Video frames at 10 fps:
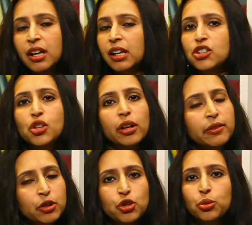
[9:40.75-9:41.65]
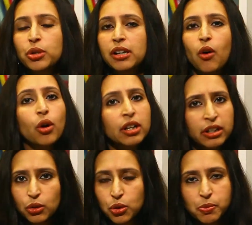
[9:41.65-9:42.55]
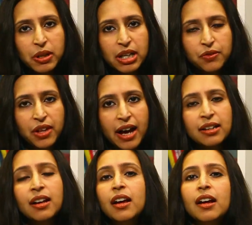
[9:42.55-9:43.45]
it's not even true that all Hindus believe that.